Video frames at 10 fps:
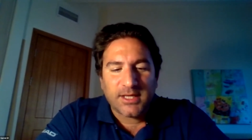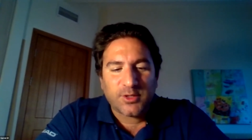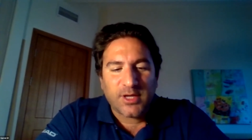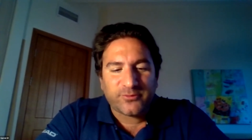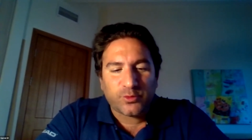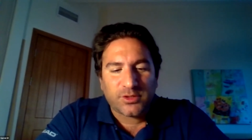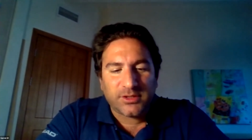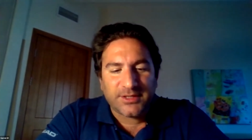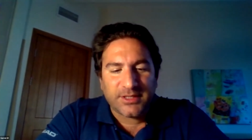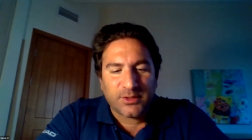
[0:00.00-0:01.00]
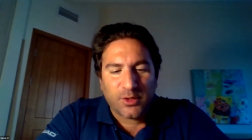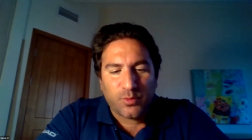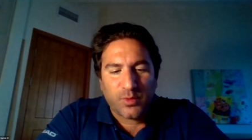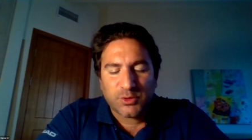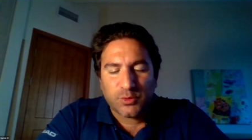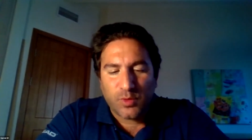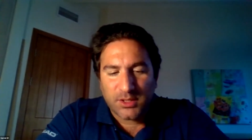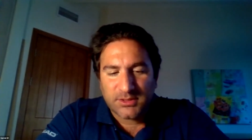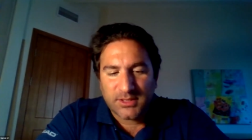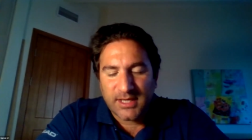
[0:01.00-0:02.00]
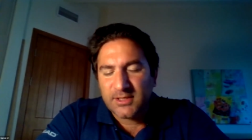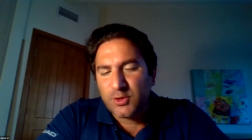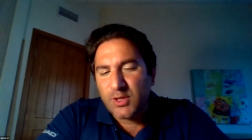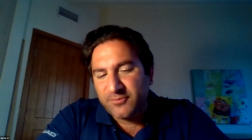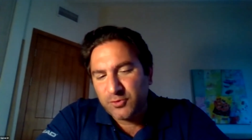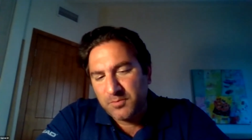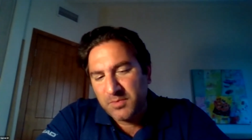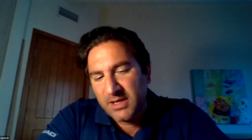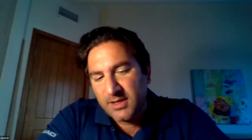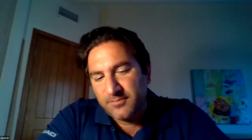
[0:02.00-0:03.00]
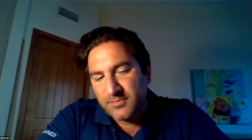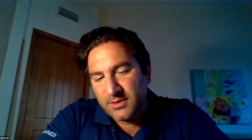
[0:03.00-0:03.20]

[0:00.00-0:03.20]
you have to clearly know what you want and you have to be